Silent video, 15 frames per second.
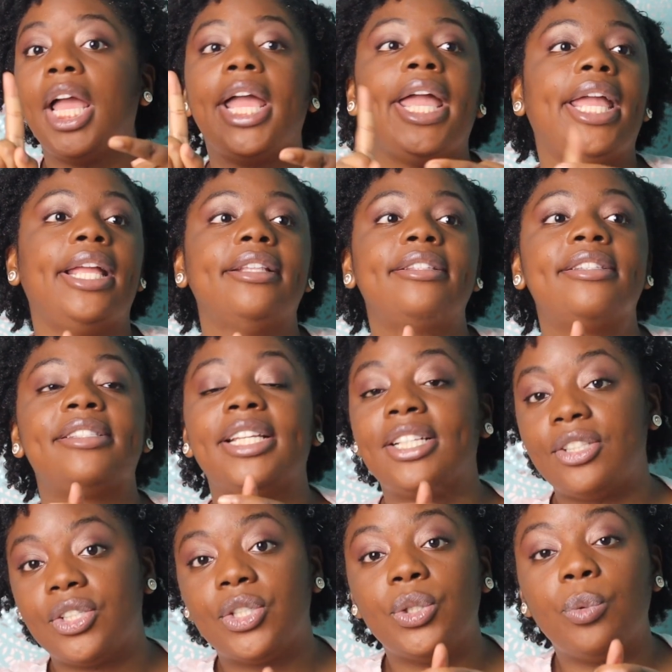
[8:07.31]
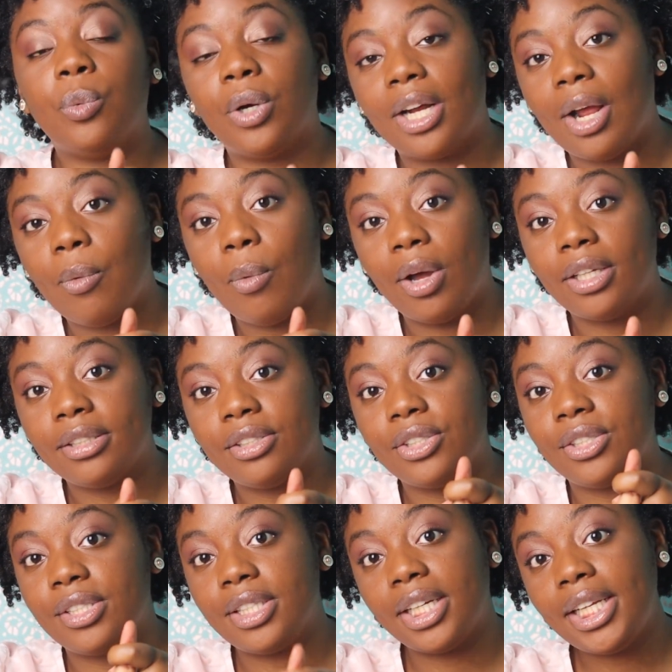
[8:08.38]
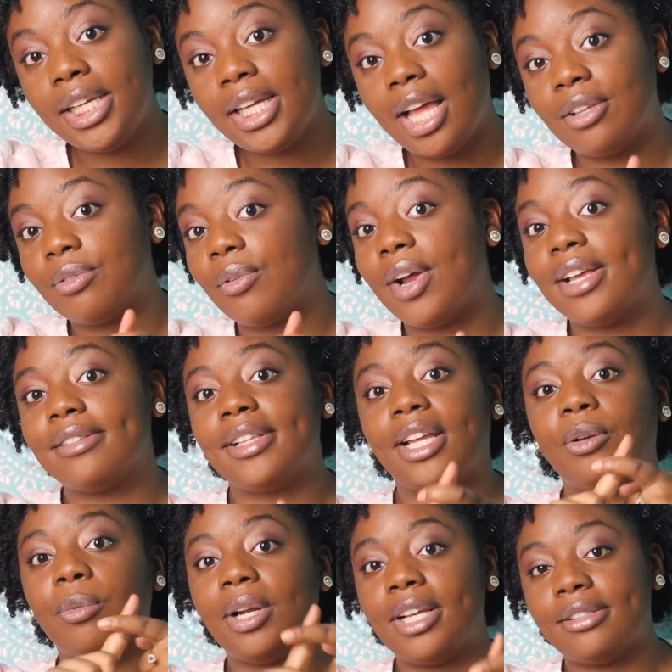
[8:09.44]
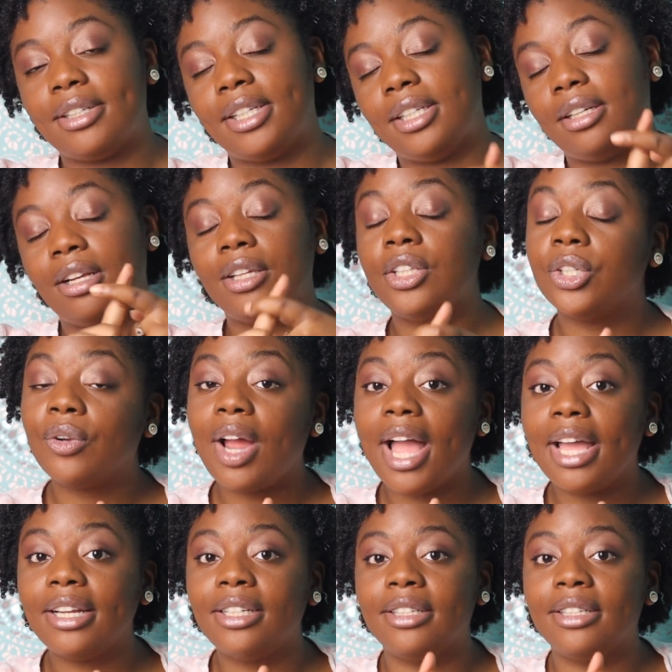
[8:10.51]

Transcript: it sticks to what I want to study as far as like what I studied in undergrad.